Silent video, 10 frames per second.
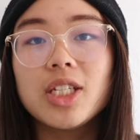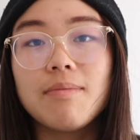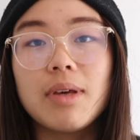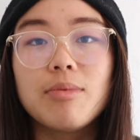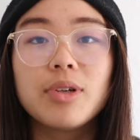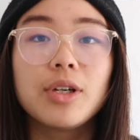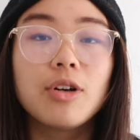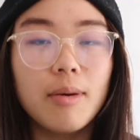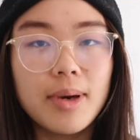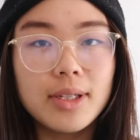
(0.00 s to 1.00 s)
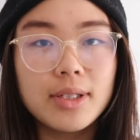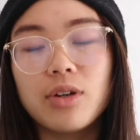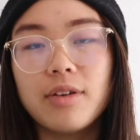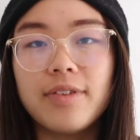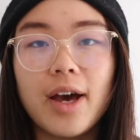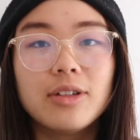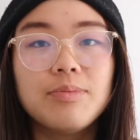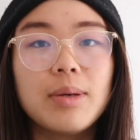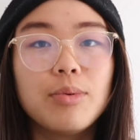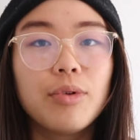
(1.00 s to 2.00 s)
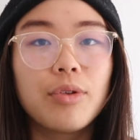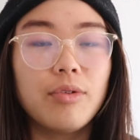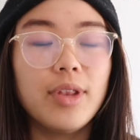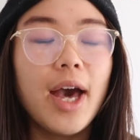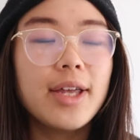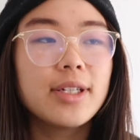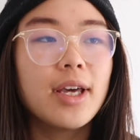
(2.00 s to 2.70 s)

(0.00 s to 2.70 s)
and people can comment. So I found people through that.